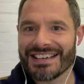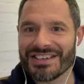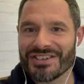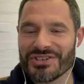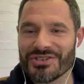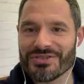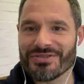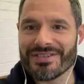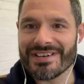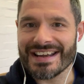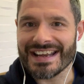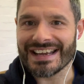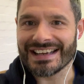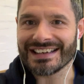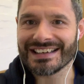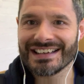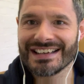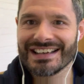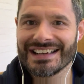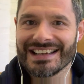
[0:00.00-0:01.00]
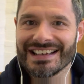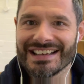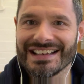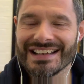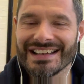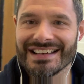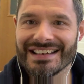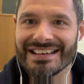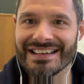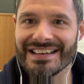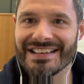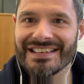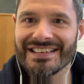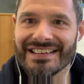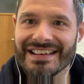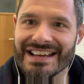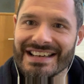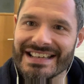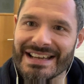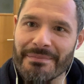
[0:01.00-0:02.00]
Enjoy it
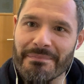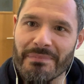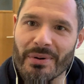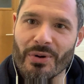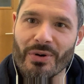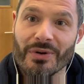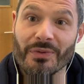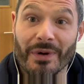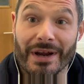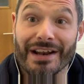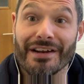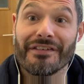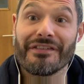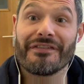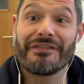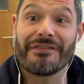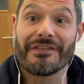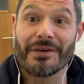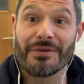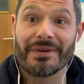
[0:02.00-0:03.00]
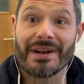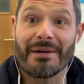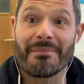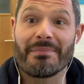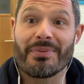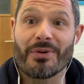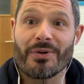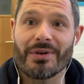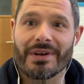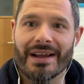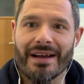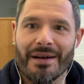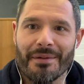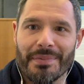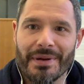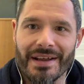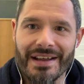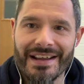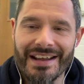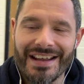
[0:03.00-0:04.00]
the board, we're going to fill that board up
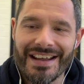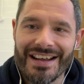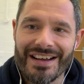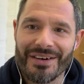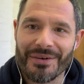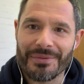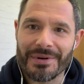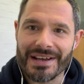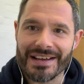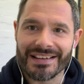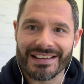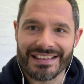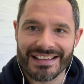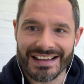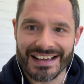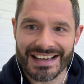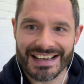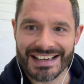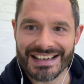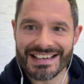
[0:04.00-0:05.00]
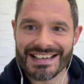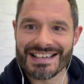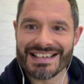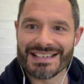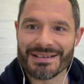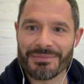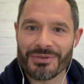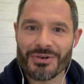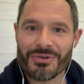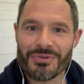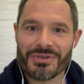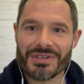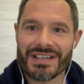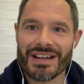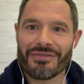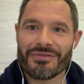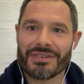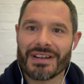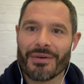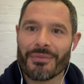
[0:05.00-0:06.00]
with uh, some cool
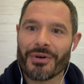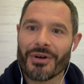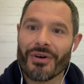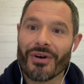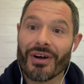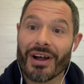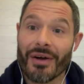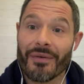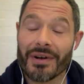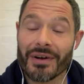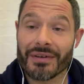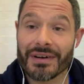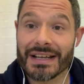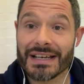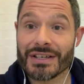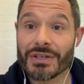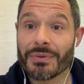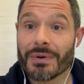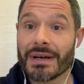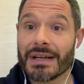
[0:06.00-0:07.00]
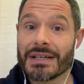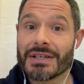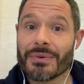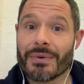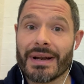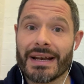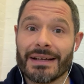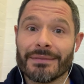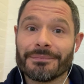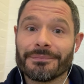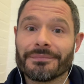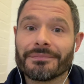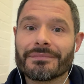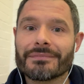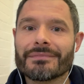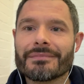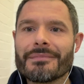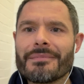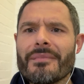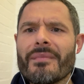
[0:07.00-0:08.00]
stuff that we got
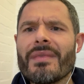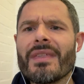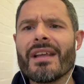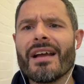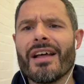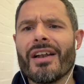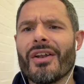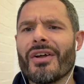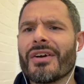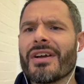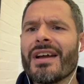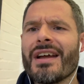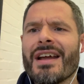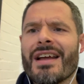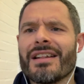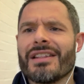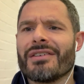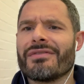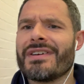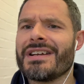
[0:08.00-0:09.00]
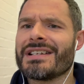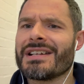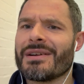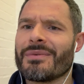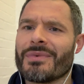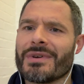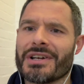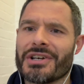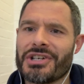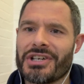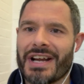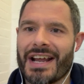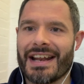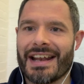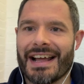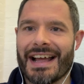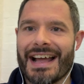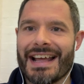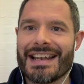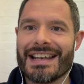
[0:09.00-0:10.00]
Look, the reason I want to share
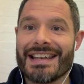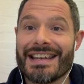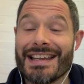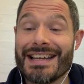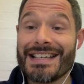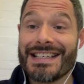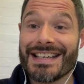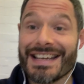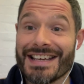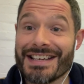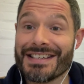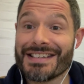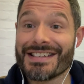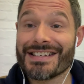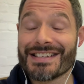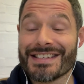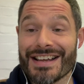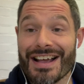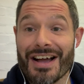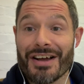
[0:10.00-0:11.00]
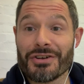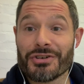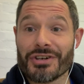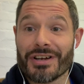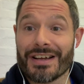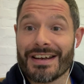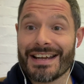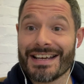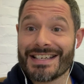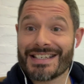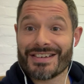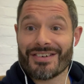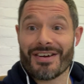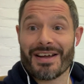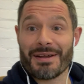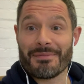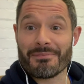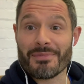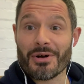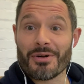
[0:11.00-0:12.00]
that, this is such an
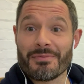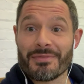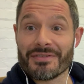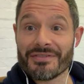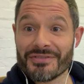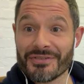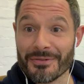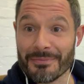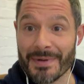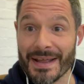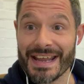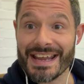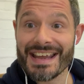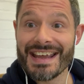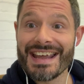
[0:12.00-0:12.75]
exciting moment for me.